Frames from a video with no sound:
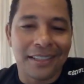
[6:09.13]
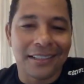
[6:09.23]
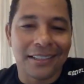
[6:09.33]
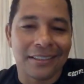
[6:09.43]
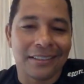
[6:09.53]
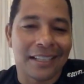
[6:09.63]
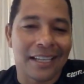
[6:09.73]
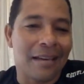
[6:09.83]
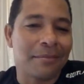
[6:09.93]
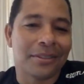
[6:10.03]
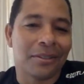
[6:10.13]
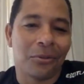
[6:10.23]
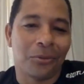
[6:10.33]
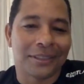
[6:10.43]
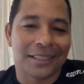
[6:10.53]
in the games, it
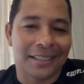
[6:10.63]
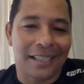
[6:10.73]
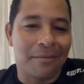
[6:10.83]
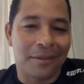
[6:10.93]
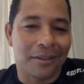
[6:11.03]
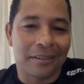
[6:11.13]
was the same.